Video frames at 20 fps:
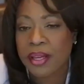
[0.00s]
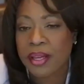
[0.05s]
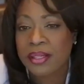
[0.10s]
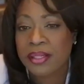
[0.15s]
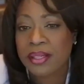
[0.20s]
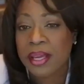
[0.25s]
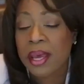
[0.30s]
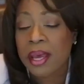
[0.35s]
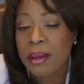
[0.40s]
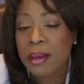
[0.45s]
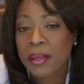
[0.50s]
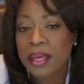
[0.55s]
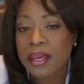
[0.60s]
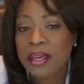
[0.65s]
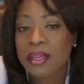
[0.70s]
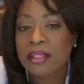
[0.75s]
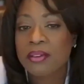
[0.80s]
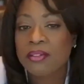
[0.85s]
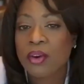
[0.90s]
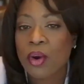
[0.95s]
in an
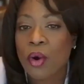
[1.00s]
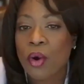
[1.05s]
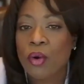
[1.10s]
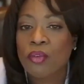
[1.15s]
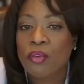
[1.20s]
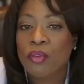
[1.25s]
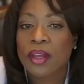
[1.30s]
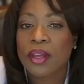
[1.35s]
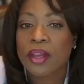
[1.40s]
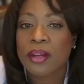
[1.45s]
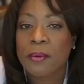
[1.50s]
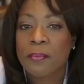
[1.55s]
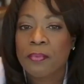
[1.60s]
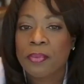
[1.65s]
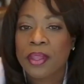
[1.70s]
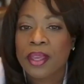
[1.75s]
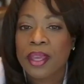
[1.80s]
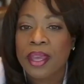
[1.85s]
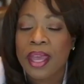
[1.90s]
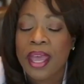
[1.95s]
address at the United
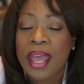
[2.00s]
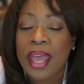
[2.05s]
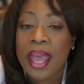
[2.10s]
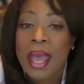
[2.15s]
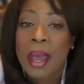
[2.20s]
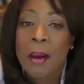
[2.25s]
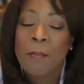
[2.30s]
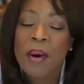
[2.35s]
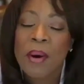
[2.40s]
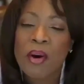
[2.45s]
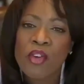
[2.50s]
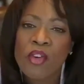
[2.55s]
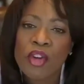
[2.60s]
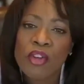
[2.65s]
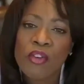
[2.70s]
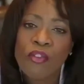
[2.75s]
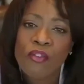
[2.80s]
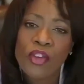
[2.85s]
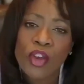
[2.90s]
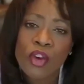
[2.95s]
Conservative Party
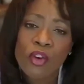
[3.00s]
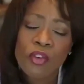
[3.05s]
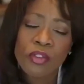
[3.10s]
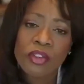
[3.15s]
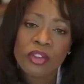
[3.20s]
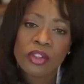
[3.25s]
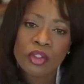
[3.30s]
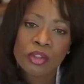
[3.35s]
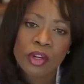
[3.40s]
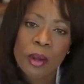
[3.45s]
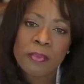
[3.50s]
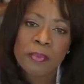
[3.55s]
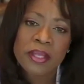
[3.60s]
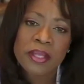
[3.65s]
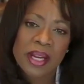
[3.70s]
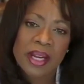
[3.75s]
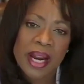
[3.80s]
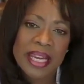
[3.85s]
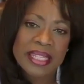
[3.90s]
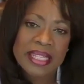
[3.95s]
annual general
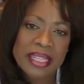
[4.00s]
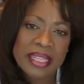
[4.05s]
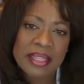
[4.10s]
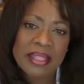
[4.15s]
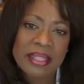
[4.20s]
meeting